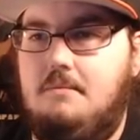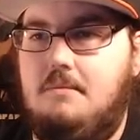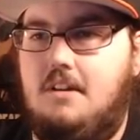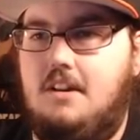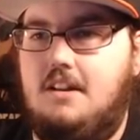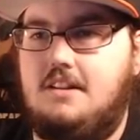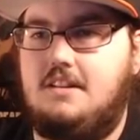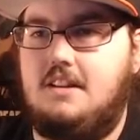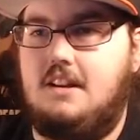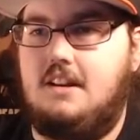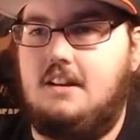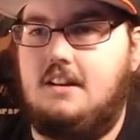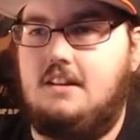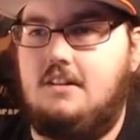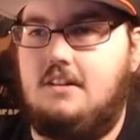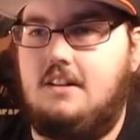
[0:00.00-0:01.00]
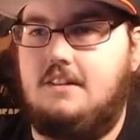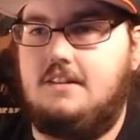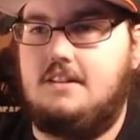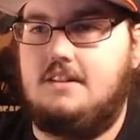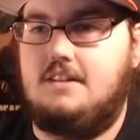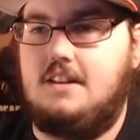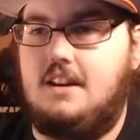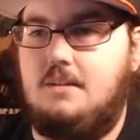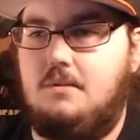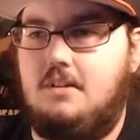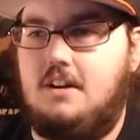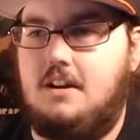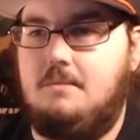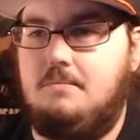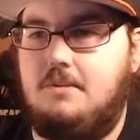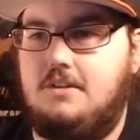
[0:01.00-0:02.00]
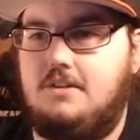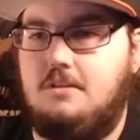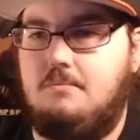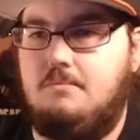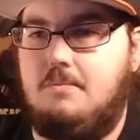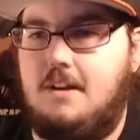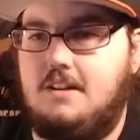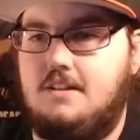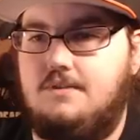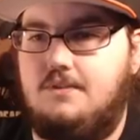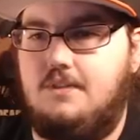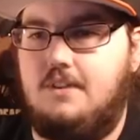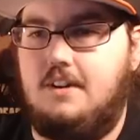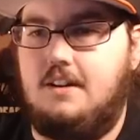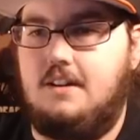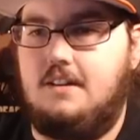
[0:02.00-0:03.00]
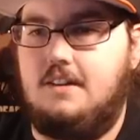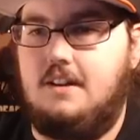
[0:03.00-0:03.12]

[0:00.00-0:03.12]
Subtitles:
I'm honestly gonna have to say, where did I put your best friend?